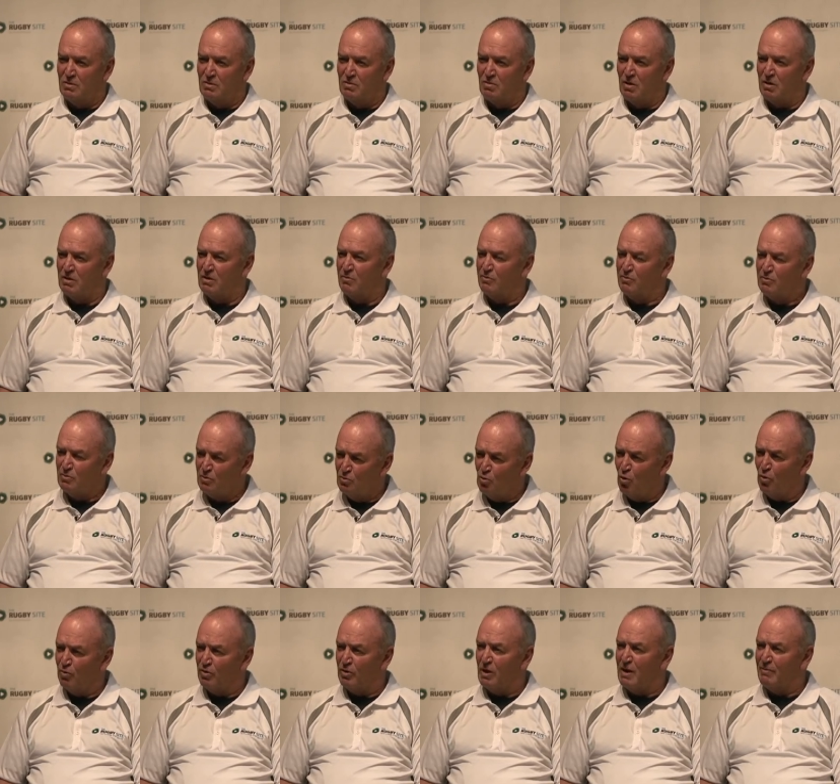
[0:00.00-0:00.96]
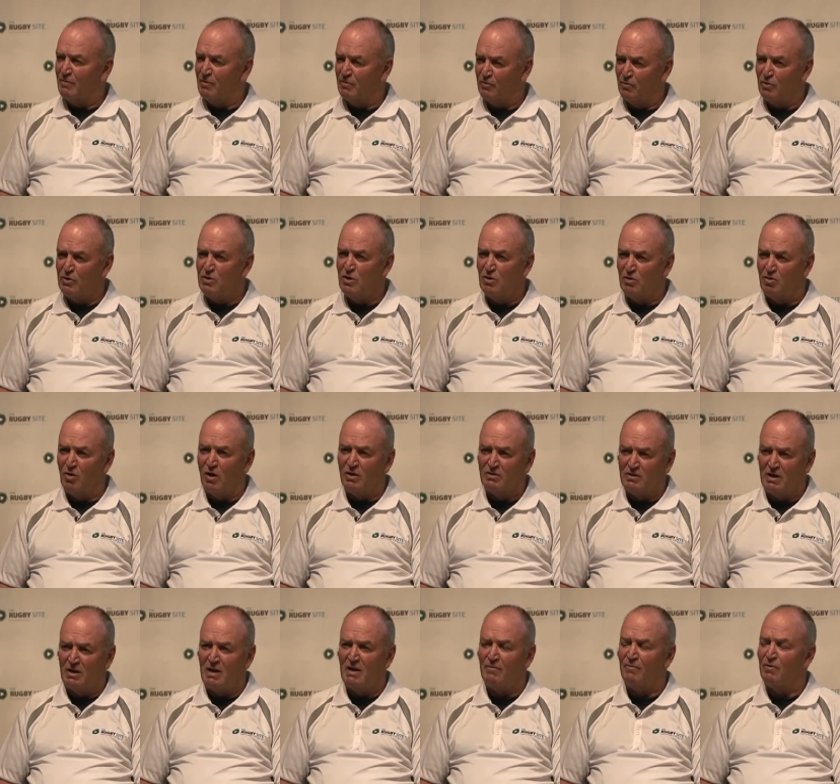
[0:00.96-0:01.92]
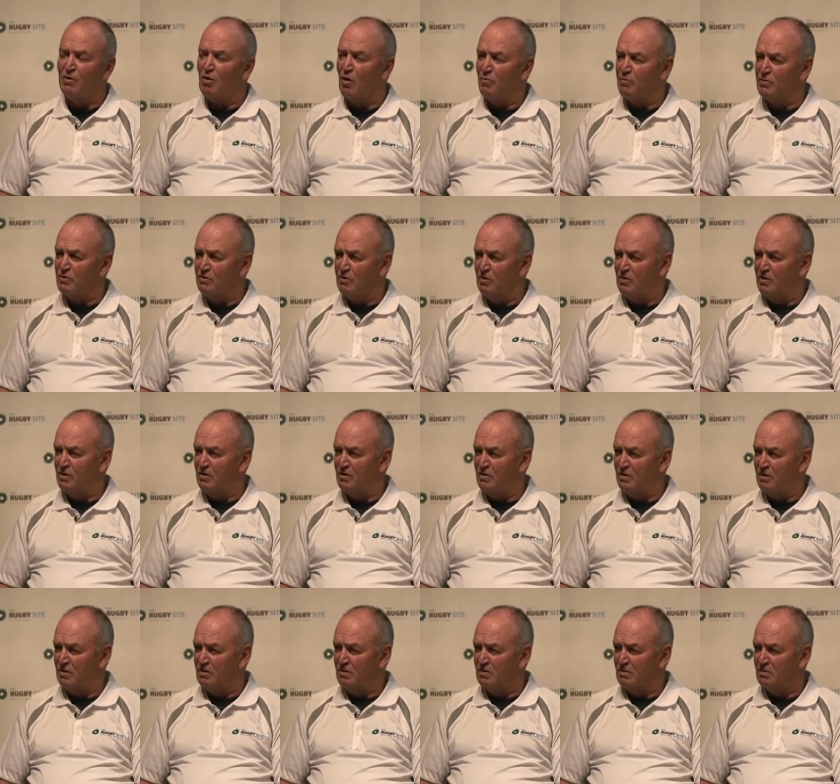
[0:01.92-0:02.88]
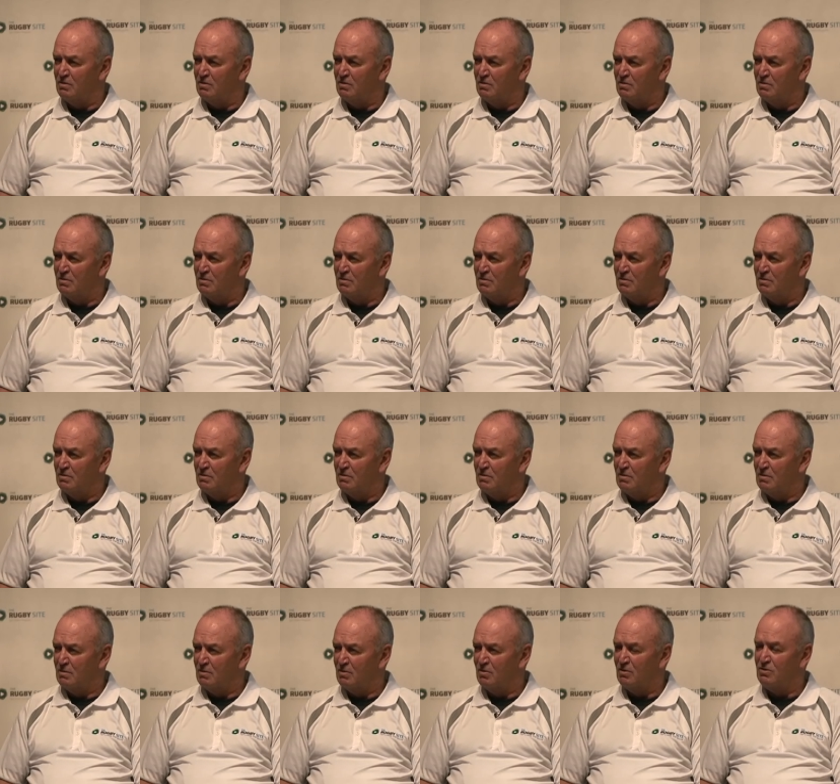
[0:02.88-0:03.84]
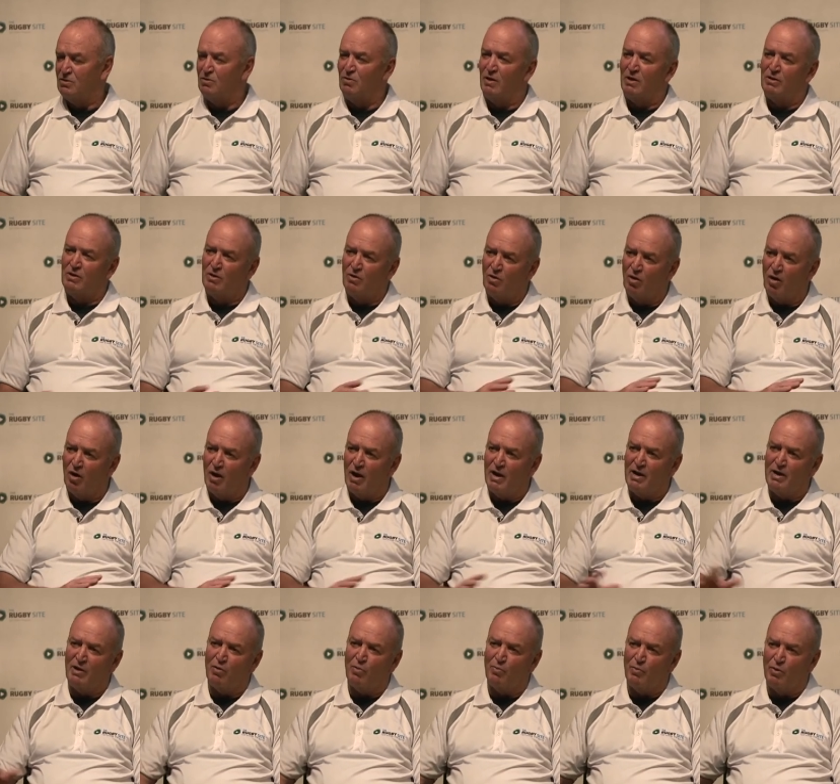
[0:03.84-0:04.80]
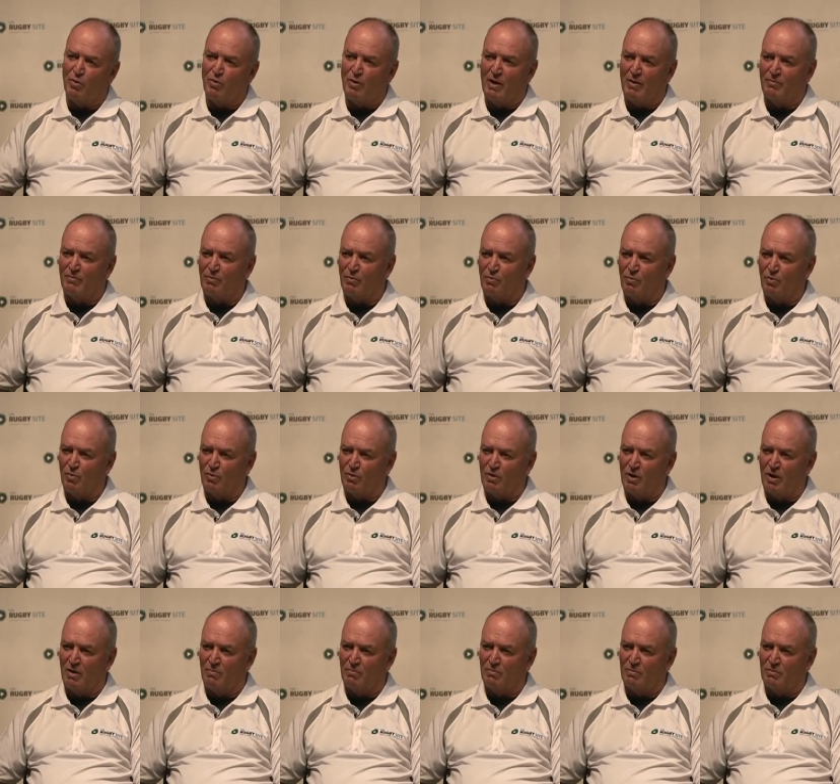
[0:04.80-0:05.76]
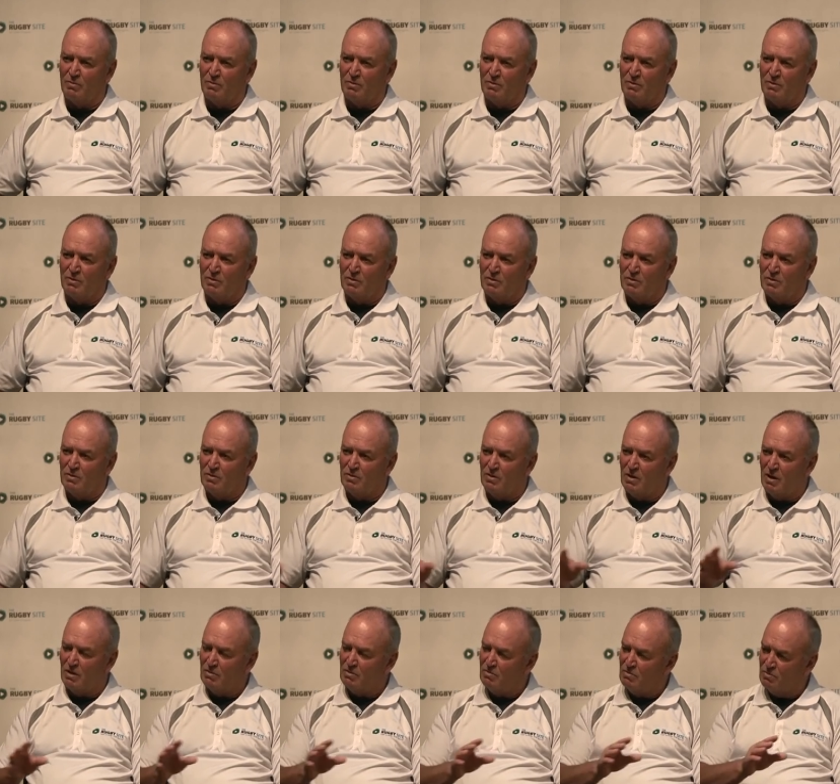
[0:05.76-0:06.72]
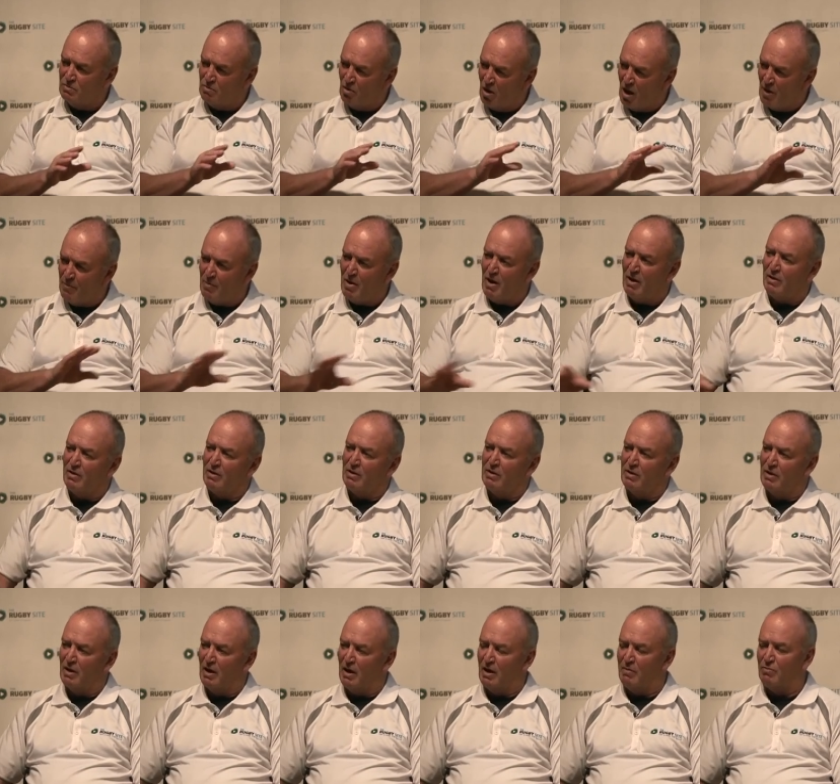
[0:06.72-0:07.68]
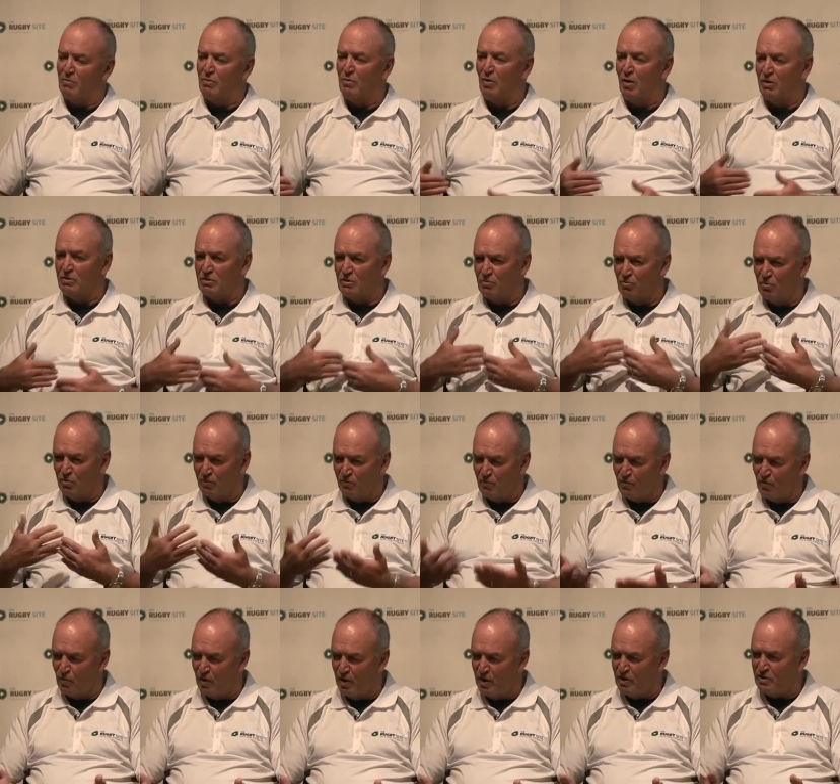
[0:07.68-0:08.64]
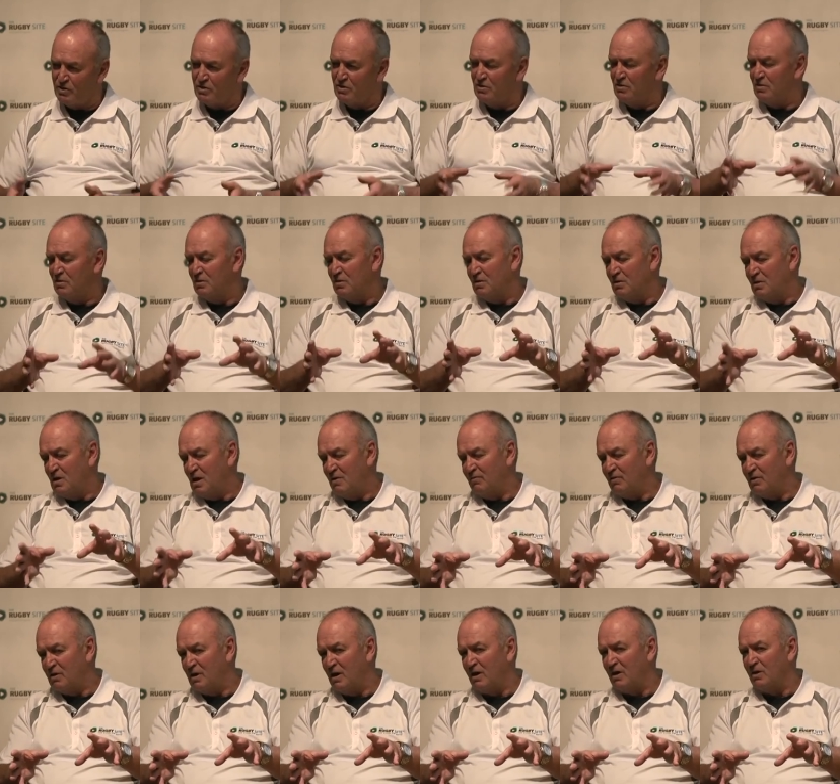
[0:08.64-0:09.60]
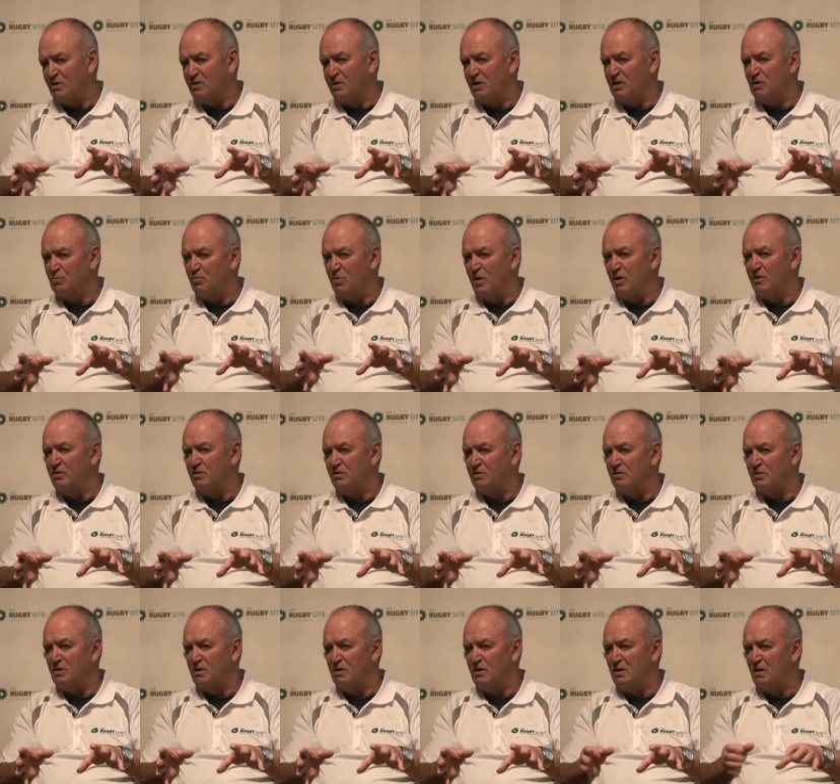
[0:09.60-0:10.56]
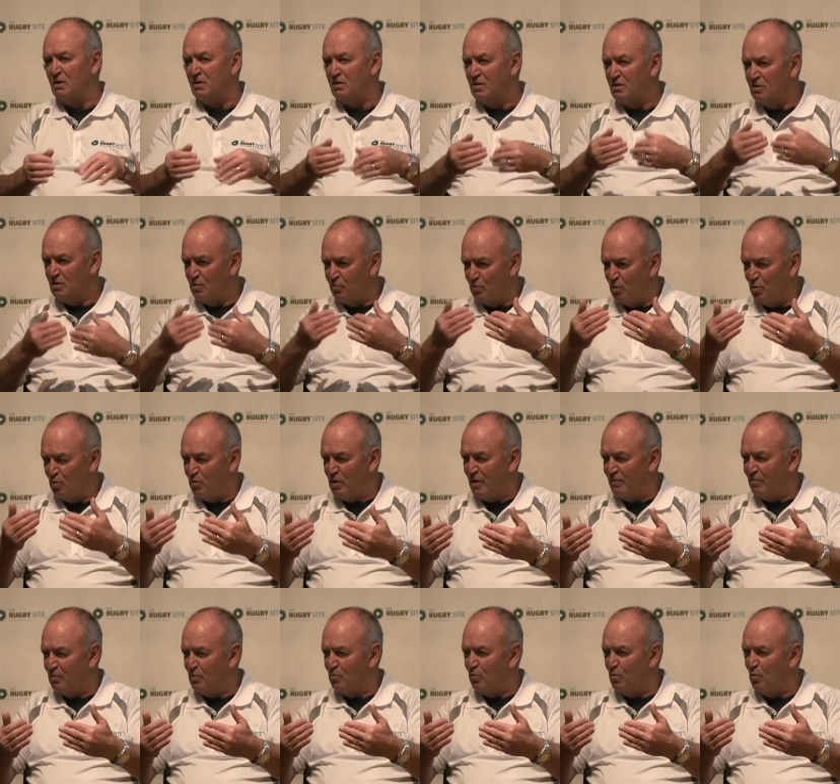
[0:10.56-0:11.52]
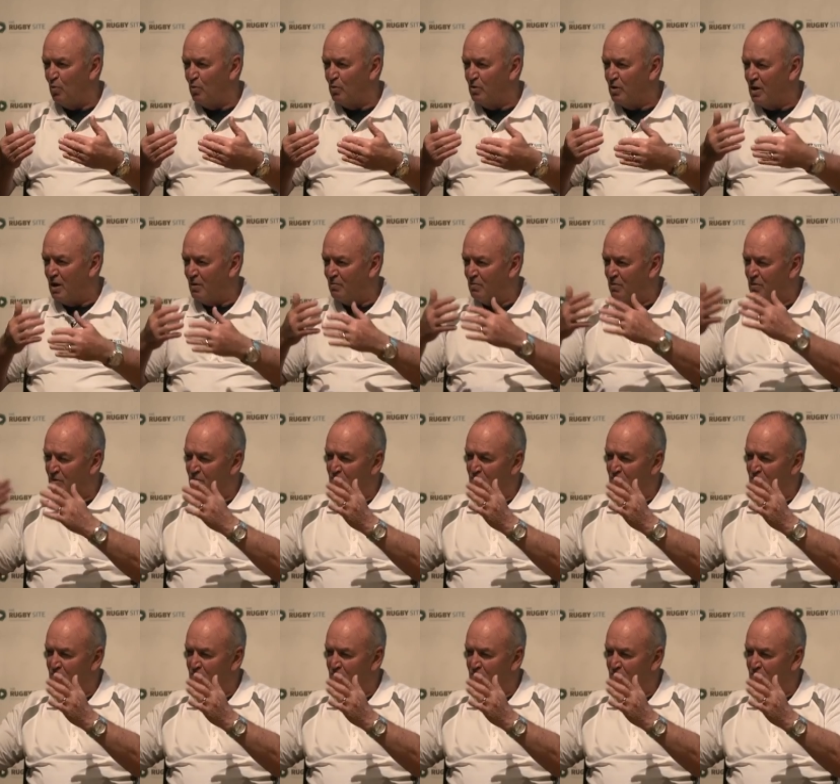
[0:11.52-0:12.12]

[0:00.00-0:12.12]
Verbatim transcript: Like the Northern Hemisphere, you guys had every opportunity, didn't you? Because you had the ideal build-up to the World Cup. You had time out of the game, guys could refresh, have a couple of test matches here, build up the World Cup.